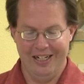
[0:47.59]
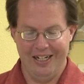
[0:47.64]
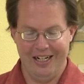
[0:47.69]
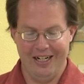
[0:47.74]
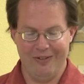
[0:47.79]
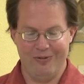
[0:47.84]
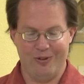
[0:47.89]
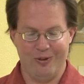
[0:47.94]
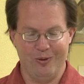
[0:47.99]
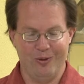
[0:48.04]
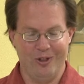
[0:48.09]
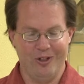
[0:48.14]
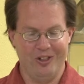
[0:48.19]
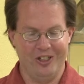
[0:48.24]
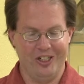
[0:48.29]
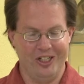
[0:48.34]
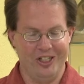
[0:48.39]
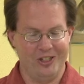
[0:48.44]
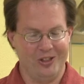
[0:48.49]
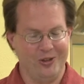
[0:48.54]
afterward,
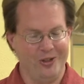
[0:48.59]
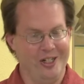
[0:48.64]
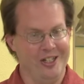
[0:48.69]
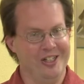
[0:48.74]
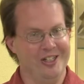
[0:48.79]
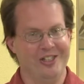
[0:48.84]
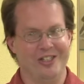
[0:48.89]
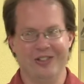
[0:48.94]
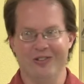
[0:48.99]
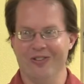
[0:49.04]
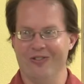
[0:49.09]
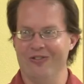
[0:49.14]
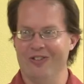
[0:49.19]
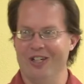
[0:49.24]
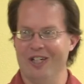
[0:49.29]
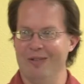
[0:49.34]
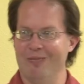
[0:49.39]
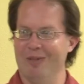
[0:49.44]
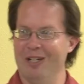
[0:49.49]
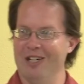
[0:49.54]
you get treated to a
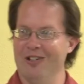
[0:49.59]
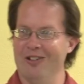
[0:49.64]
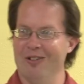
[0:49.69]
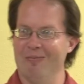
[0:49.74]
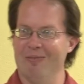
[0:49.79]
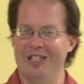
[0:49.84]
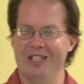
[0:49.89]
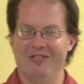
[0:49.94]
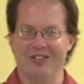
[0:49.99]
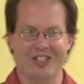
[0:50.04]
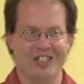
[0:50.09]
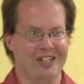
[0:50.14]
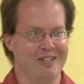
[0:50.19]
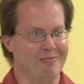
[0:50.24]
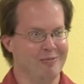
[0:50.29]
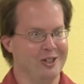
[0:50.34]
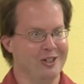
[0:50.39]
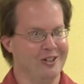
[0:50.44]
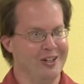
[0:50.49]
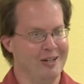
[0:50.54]
fine bear and a beef
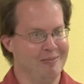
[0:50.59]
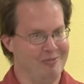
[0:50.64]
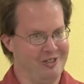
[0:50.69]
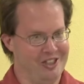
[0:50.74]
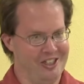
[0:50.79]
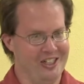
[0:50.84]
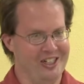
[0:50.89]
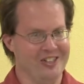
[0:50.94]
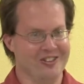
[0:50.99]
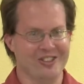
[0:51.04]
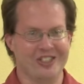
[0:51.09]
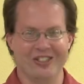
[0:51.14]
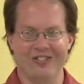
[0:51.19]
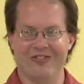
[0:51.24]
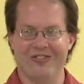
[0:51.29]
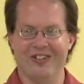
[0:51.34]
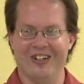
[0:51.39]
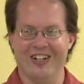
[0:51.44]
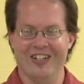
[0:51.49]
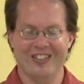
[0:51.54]
supper upstairs at
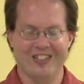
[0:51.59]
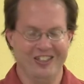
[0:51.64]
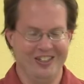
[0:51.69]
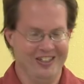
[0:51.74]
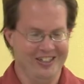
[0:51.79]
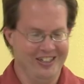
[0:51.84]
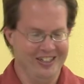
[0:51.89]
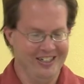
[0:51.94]
Foss,